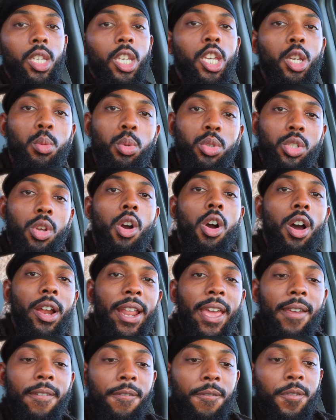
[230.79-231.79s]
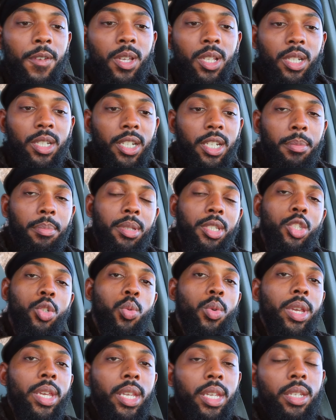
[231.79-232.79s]
It was all that filler in
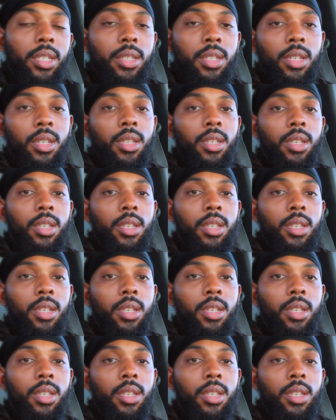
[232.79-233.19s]
between